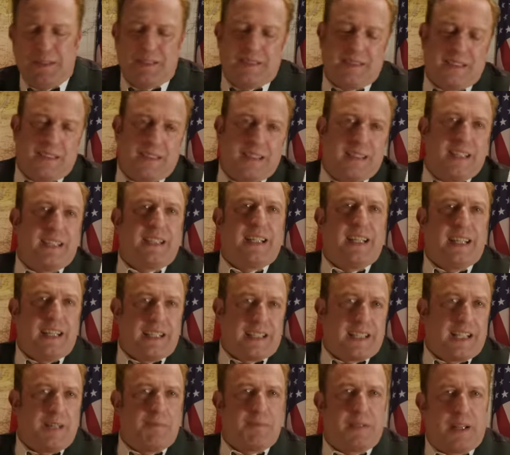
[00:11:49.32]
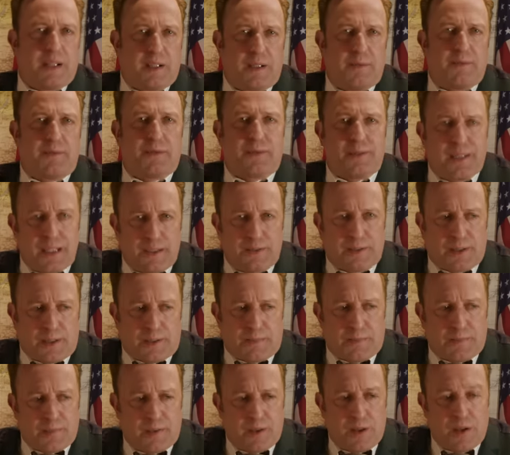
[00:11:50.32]
But they can't keep that up
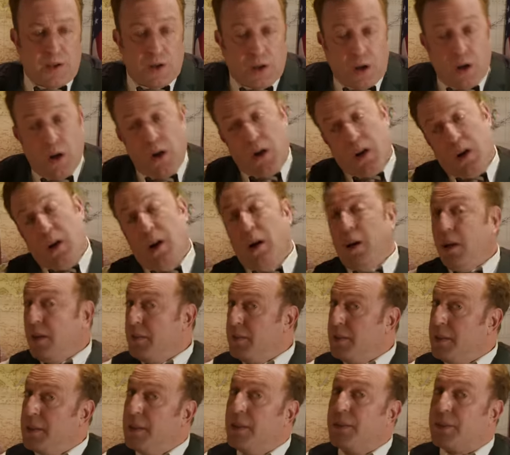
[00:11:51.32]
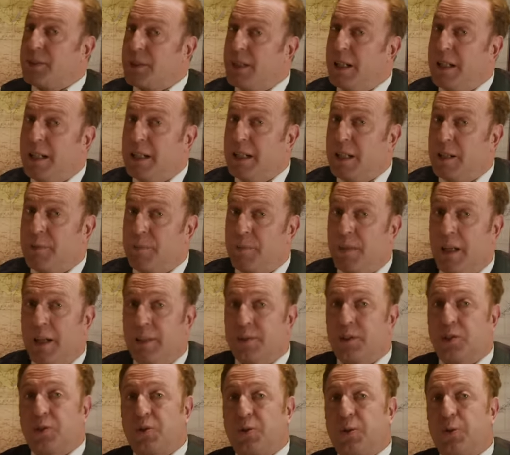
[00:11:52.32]
forever. On the other hand,
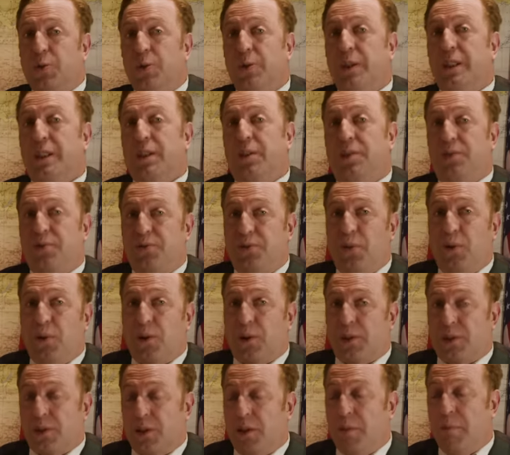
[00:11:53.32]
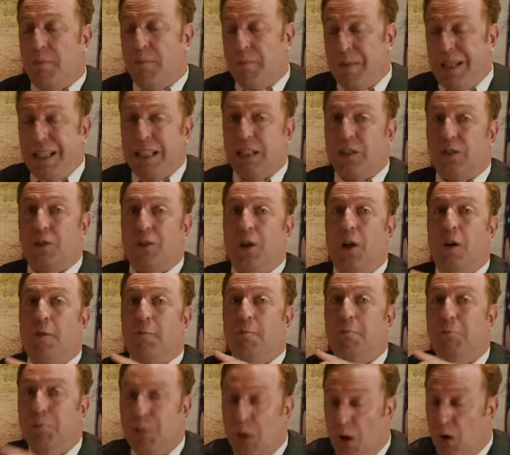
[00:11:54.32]
destroying a fort means
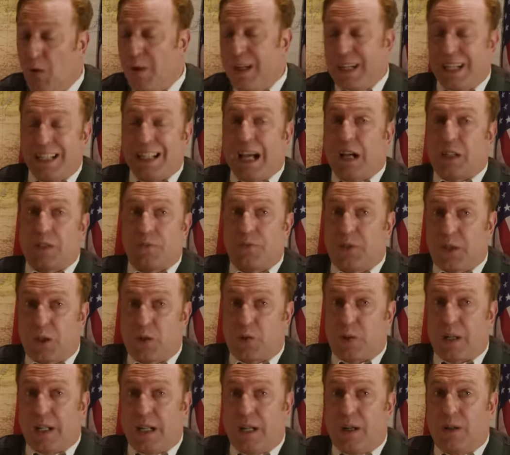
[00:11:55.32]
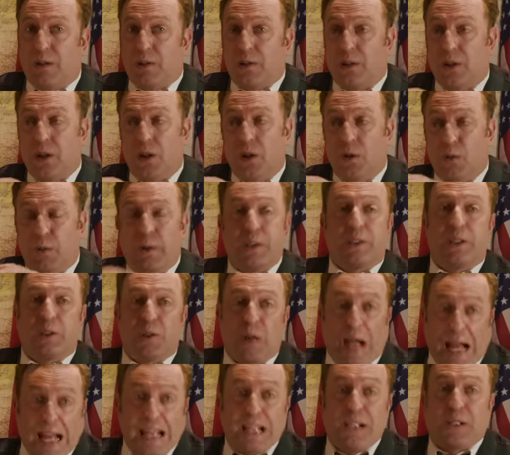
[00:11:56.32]
blowing it out of the ground where
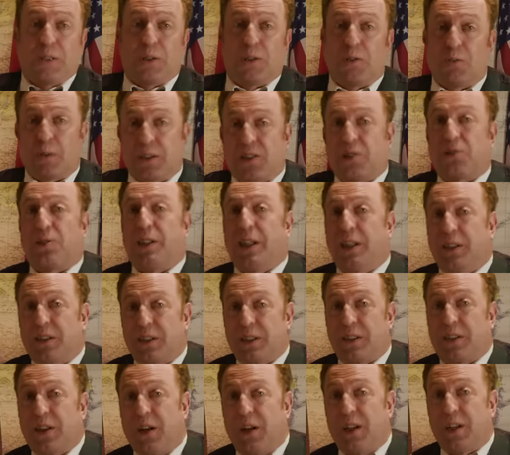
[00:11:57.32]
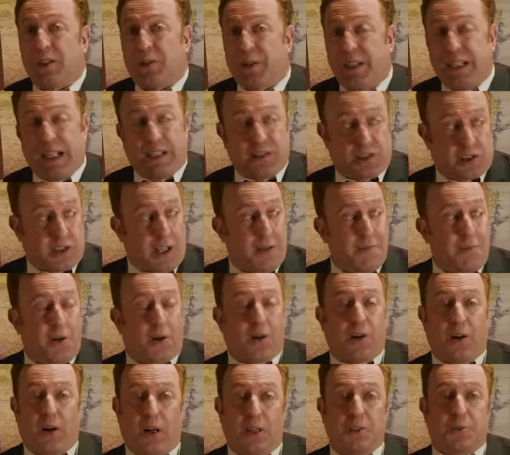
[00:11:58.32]
they're anchored with steel and concrete, and some
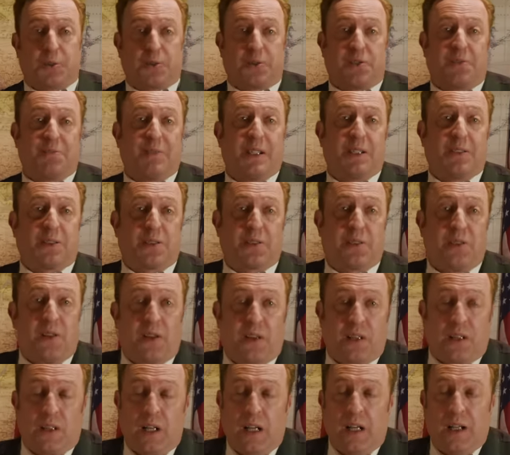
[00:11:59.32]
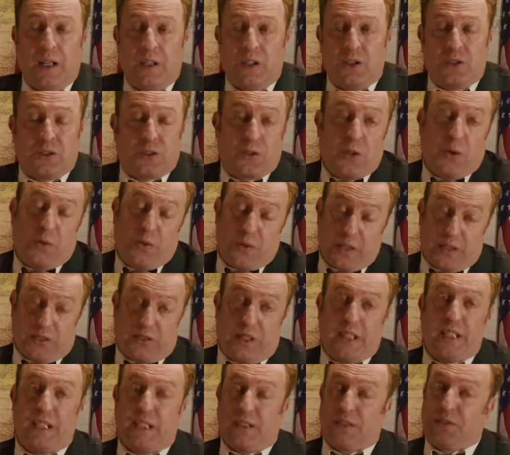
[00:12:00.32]
are hundreds of meters long, so this
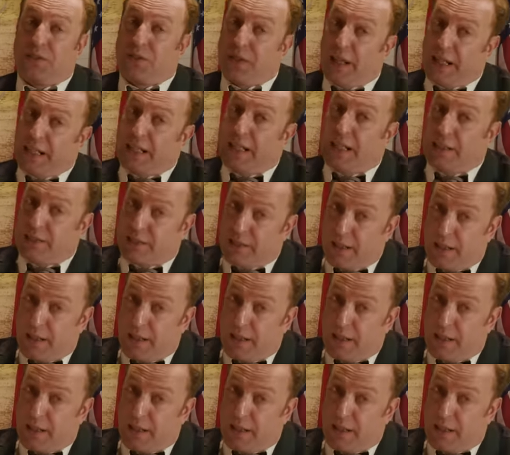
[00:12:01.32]
is taking